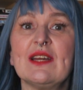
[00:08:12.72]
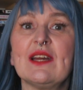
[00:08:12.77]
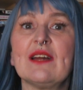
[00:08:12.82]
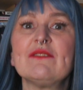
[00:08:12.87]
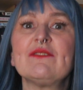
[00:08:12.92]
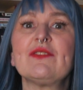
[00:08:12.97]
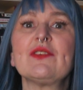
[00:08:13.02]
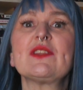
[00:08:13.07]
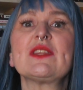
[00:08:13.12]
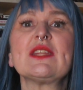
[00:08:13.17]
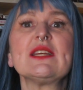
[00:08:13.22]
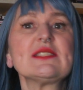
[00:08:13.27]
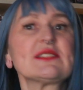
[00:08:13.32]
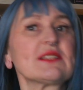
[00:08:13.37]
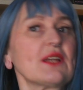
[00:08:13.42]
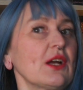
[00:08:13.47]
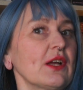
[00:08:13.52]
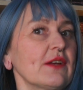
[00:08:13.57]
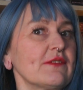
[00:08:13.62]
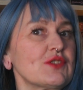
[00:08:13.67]
And for this
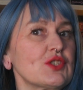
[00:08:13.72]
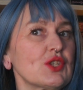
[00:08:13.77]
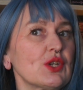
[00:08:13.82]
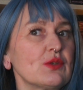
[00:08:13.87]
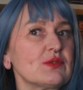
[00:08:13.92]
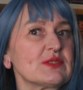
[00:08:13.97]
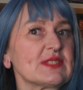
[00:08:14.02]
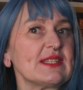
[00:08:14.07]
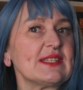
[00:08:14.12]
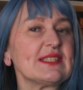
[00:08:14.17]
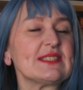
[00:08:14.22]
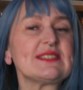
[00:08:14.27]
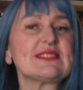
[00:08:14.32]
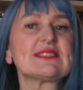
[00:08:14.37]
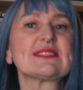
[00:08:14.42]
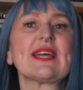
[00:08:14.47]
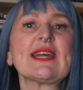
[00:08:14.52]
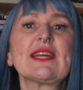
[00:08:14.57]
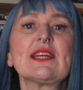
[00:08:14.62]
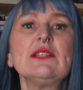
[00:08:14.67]
I have chosen the
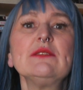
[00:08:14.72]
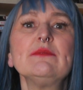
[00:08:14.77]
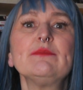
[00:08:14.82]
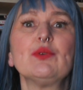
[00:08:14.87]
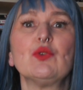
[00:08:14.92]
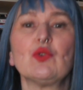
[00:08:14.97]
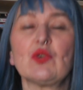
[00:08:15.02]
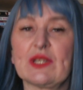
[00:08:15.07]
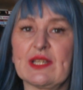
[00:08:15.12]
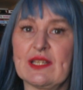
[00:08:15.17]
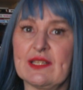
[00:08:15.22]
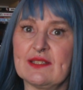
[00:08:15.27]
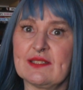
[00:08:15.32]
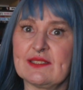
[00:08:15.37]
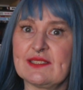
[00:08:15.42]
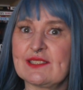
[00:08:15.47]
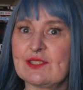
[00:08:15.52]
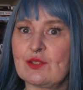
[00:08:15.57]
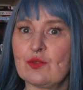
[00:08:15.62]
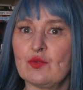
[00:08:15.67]
second book in the
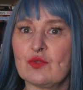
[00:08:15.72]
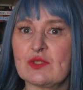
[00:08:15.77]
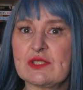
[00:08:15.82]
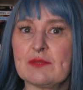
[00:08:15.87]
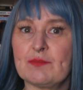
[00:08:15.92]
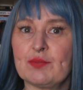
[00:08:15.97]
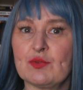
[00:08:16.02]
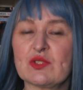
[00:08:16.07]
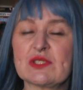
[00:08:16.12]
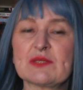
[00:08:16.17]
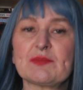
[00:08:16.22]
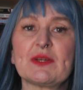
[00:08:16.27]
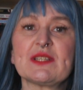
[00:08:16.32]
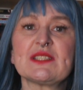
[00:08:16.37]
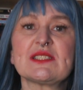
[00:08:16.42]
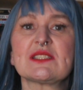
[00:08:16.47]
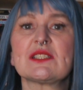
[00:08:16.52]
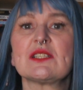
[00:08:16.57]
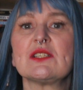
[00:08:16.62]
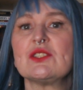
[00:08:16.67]
Slaughter books by
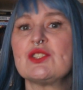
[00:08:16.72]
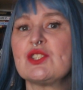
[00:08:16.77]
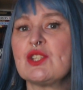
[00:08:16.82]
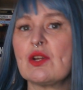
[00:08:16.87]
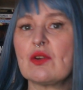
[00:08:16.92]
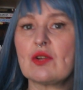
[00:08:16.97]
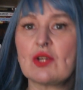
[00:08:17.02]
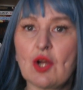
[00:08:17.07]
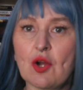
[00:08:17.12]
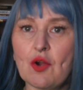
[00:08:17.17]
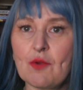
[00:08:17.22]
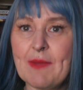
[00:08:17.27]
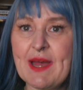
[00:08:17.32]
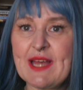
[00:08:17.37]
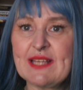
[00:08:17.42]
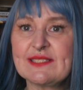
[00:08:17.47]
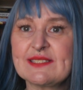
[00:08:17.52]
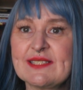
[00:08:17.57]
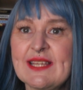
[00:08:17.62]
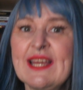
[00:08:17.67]
Sergio
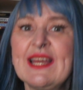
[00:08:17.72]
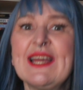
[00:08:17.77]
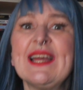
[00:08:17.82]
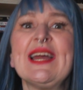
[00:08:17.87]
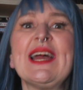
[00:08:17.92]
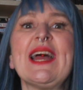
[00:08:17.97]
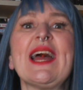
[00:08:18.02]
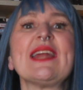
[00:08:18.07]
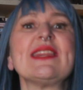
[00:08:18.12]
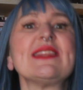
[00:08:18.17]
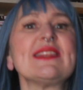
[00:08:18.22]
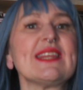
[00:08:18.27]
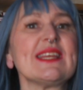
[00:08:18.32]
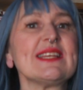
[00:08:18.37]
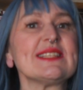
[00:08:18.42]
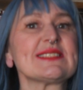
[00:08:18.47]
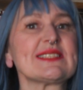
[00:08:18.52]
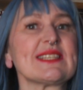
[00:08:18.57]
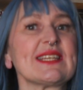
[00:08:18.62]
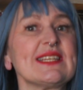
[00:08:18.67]
Gomez, and
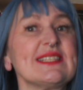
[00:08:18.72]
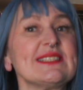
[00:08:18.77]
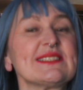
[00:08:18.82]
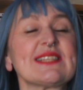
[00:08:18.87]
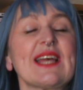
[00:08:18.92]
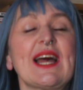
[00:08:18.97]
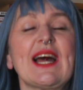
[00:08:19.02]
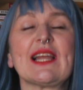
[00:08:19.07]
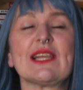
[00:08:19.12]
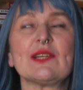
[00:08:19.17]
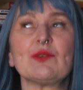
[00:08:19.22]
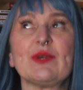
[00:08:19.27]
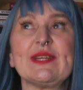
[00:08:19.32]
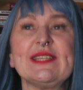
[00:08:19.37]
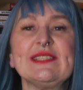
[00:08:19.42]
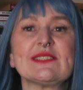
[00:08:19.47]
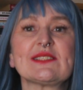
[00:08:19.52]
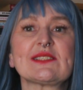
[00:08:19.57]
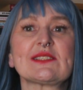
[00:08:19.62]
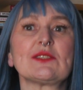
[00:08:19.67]
this is
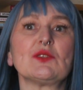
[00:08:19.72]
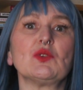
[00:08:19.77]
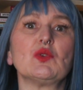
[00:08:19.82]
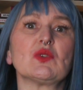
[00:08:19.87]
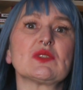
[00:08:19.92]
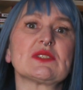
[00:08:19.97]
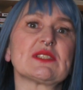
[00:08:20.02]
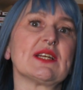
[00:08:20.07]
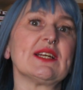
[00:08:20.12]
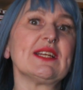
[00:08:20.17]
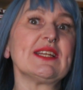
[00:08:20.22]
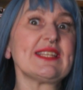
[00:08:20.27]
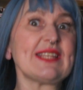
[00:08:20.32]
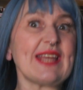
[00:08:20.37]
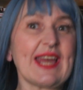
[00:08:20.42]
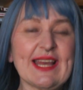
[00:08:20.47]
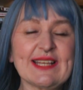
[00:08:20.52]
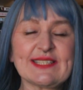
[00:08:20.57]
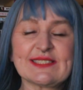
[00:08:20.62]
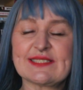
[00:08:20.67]
Halloween Slaughter.
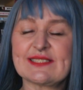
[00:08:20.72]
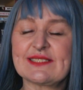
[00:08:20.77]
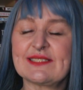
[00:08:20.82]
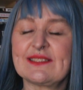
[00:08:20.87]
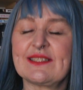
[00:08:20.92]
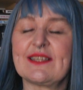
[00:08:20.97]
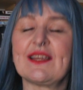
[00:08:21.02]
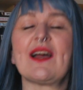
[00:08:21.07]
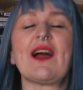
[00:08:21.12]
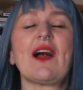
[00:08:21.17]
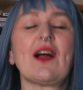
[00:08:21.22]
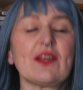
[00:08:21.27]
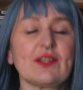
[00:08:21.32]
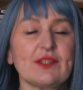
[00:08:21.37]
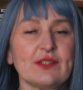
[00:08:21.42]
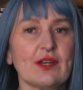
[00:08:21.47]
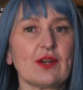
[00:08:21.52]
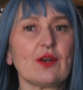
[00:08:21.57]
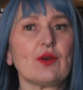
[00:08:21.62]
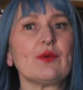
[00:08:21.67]
Yes, I
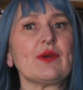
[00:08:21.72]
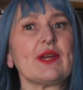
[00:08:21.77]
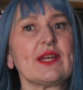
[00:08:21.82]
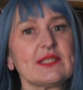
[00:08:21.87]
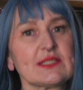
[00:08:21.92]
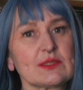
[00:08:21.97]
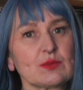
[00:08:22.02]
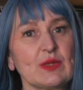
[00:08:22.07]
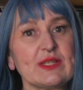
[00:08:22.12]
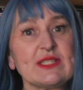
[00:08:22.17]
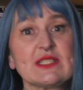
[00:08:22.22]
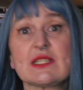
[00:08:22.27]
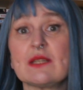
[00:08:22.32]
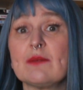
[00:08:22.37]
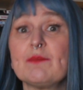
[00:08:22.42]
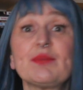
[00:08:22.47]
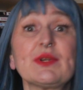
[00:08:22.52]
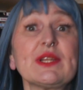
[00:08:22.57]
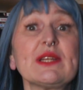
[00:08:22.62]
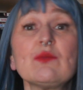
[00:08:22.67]
know it's
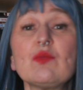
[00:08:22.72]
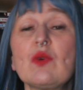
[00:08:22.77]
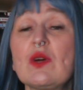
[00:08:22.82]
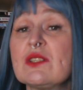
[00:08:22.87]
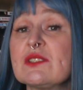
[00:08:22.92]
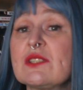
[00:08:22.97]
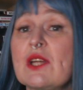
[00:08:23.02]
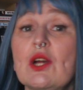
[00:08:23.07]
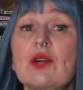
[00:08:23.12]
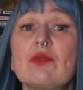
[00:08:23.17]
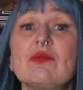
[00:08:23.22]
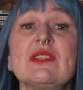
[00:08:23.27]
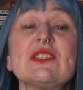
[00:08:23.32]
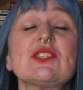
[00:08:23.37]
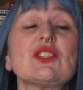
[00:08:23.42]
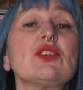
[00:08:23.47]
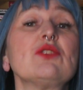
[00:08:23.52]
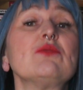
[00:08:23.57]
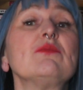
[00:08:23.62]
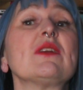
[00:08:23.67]
winter, but it was only
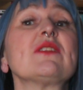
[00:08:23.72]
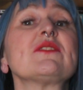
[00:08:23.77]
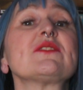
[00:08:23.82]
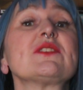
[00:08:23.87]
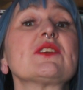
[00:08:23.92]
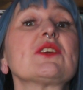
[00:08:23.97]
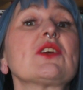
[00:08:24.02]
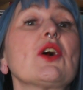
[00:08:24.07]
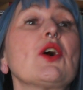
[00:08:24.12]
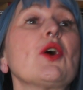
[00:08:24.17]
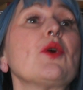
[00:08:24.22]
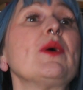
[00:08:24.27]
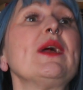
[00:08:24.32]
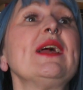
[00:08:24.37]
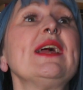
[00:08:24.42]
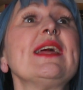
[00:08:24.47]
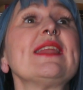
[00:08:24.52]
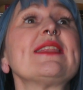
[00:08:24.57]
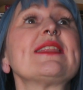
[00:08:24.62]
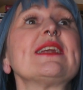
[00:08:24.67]
2 months ago
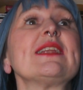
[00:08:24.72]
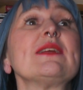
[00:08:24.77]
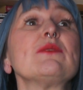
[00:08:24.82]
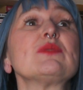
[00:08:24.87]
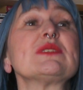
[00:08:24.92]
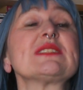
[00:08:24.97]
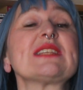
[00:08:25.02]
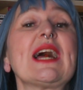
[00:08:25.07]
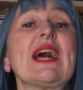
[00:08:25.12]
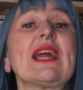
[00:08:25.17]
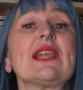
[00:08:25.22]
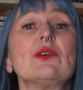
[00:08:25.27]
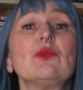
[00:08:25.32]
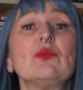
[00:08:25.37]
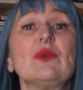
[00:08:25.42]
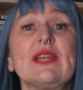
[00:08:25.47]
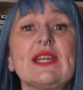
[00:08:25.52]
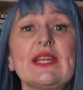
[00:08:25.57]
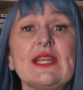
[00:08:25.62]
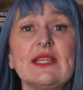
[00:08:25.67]
that it was
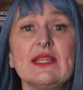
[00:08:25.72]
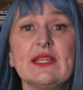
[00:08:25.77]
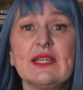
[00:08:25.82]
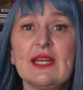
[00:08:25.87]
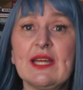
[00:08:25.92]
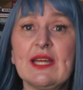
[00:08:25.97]
Halloween.